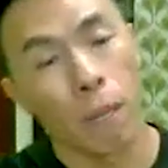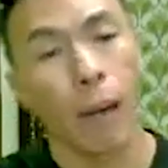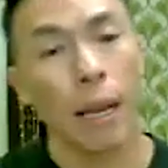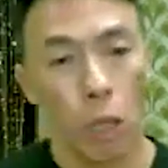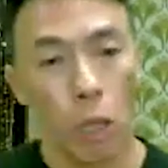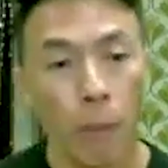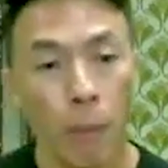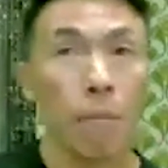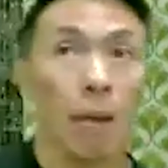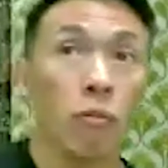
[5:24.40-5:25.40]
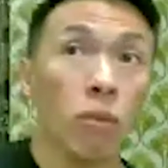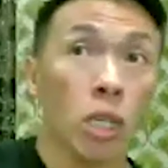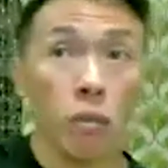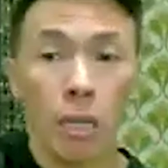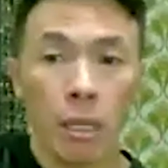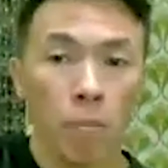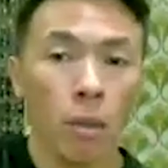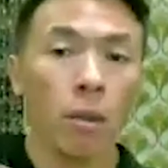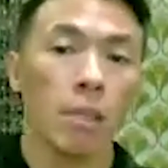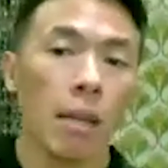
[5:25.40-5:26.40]
but you might be
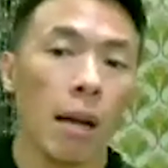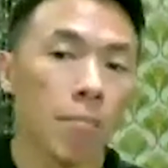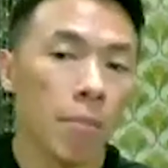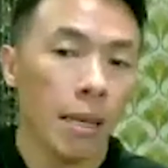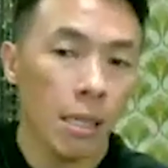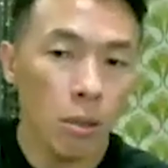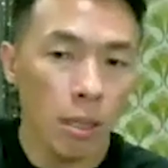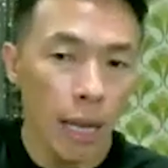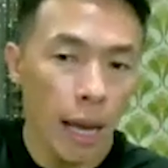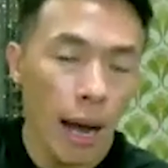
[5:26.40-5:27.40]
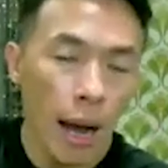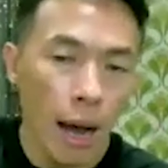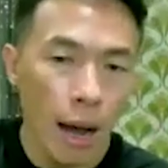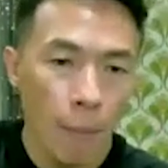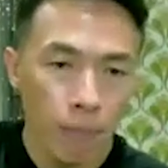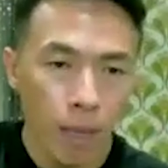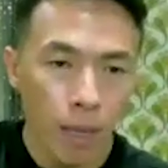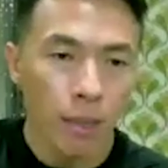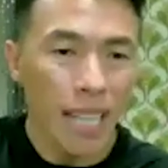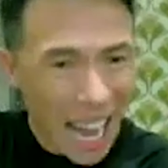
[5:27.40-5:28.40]
restricted because there are muscles that are
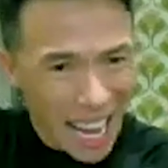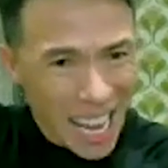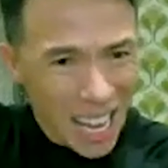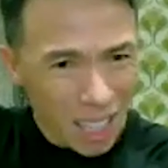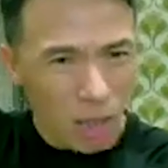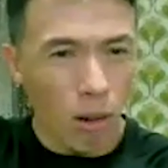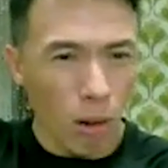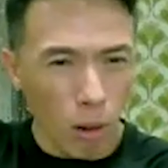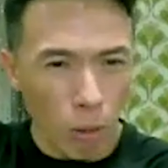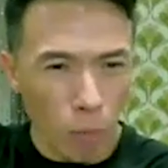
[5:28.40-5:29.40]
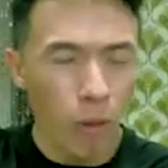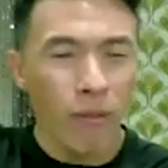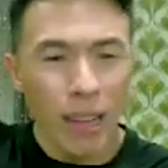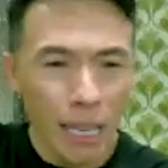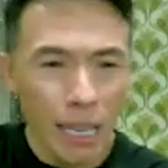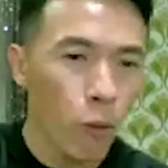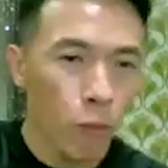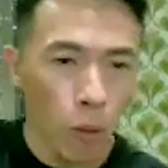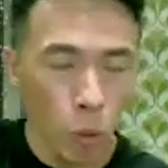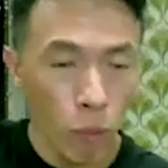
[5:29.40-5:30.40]
tight or preventing you
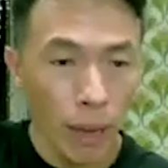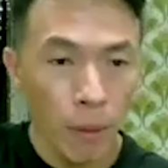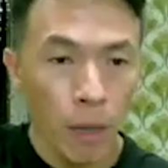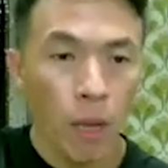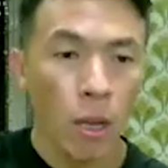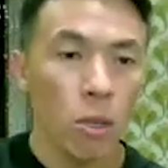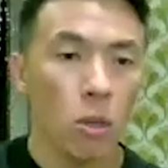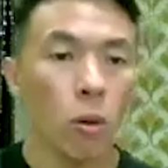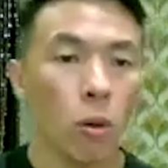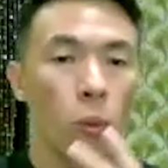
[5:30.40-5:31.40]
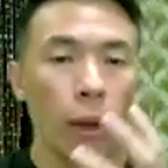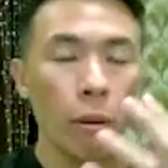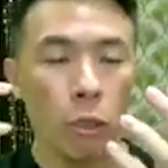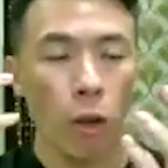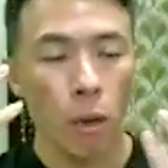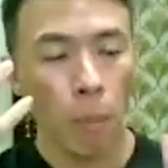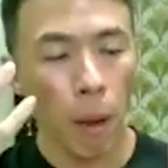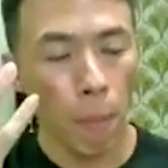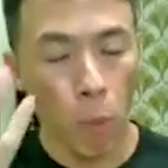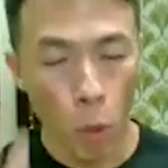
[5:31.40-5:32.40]
from moving. So when we talk
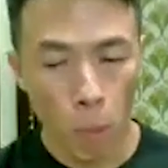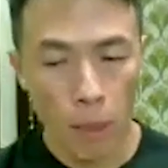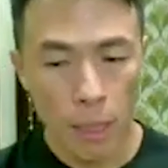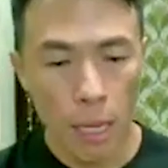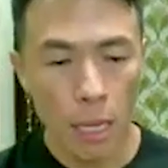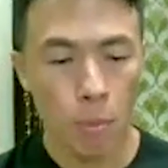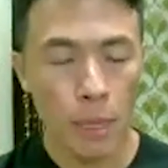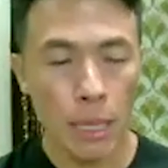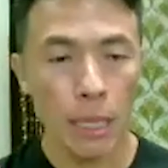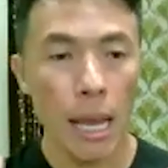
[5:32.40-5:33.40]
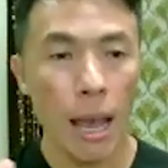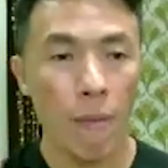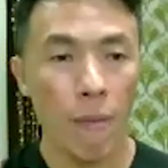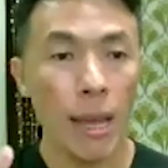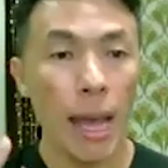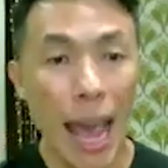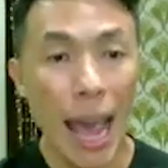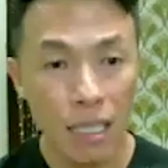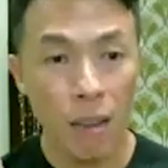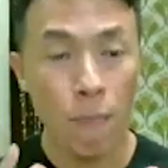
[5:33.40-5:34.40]
about mobility, it's basically having
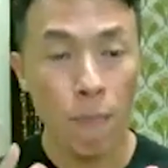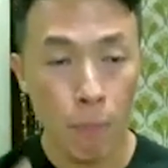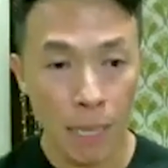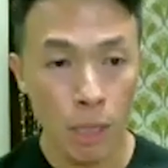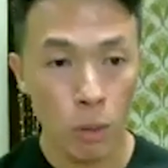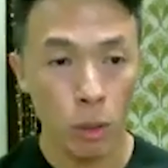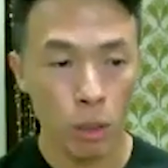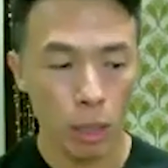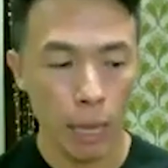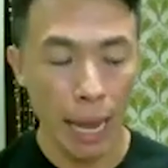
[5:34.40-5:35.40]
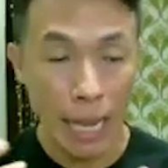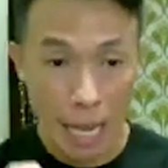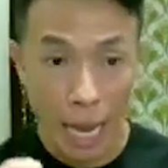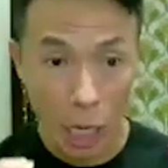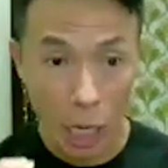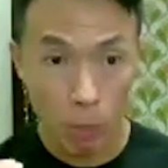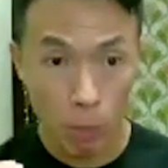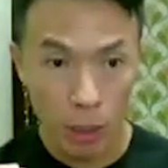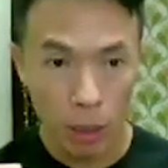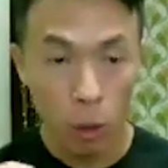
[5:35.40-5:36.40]
active muscle
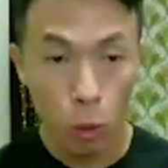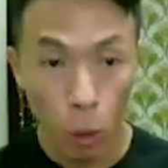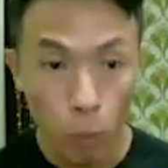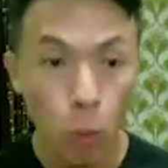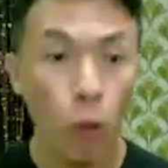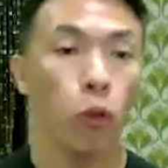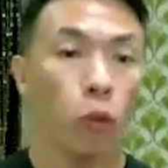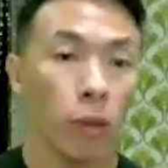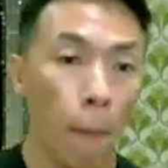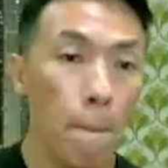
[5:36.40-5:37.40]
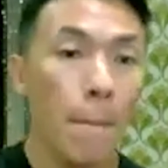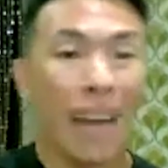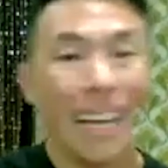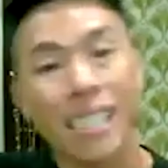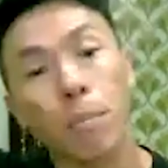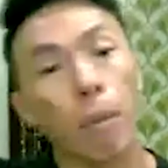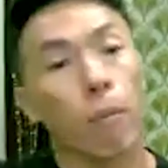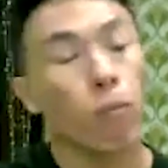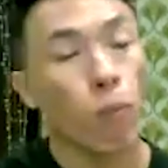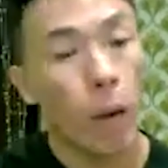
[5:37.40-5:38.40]
engagement to move to the
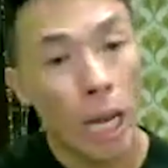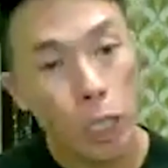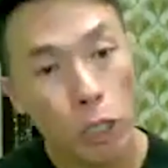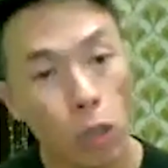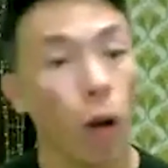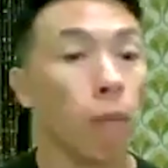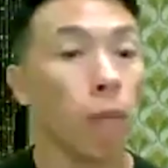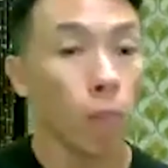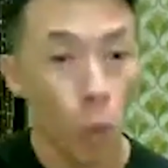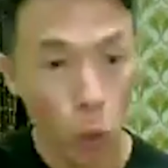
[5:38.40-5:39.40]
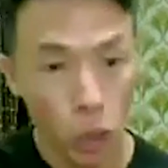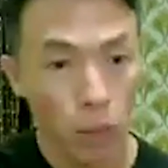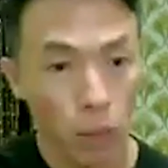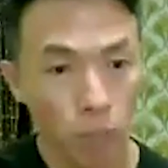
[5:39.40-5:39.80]
maximum range of motion.